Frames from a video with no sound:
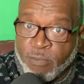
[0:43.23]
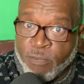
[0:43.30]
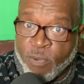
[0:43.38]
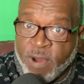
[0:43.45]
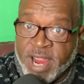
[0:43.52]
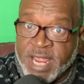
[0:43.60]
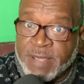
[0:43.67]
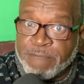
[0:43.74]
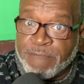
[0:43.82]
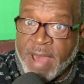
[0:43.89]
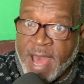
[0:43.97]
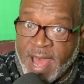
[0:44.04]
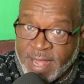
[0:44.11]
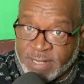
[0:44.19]
bring
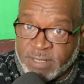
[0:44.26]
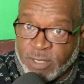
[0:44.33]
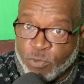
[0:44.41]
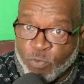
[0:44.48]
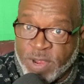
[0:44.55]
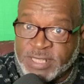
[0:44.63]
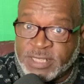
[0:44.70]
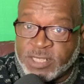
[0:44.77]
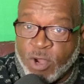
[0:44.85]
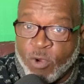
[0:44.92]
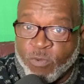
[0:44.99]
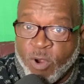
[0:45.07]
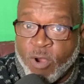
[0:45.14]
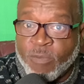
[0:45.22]
back
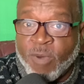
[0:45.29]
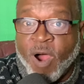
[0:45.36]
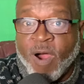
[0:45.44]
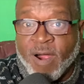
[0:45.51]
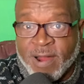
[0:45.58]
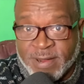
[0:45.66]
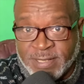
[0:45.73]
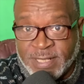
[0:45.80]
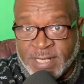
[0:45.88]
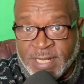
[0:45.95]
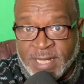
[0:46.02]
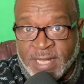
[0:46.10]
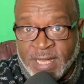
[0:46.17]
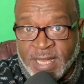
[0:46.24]
Lorenzo Romar
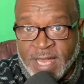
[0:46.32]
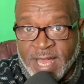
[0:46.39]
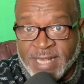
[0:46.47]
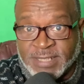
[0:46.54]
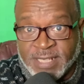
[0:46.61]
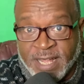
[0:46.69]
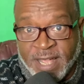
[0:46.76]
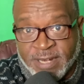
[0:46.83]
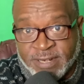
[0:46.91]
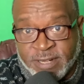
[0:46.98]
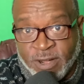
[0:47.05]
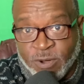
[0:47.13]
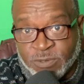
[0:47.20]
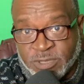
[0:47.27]
as the head
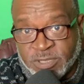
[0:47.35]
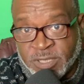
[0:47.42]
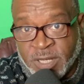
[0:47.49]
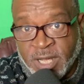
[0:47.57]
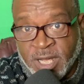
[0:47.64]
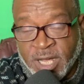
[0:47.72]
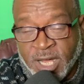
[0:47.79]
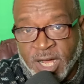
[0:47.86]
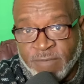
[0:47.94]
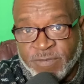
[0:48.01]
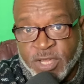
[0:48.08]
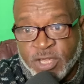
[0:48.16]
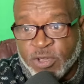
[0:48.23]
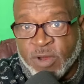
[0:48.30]
coach of
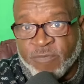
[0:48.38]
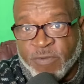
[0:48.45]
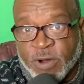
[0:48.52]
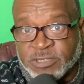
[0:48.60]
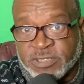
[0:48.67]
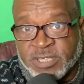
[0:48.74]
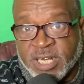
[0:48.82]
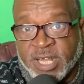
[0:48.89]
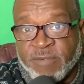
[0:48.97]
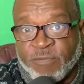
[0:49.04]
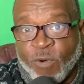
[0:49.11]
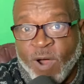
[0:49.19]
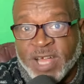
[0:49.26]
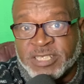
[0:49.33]
the University of
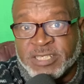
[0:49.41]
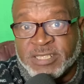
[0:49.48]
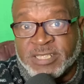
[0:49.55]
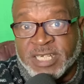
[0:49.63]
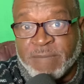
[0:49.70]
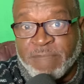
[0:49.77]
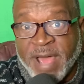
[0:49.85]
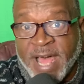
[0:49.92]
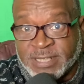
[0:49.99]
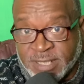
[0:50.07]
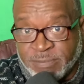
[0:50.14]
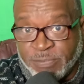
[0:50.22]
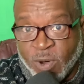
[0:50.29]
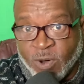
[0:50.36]
Washington
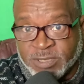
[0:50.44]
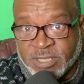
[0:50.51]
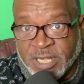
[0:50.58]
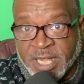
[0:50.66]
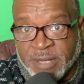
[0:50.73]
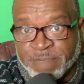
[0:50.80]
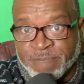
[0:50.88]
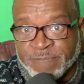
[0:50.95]
basketball team.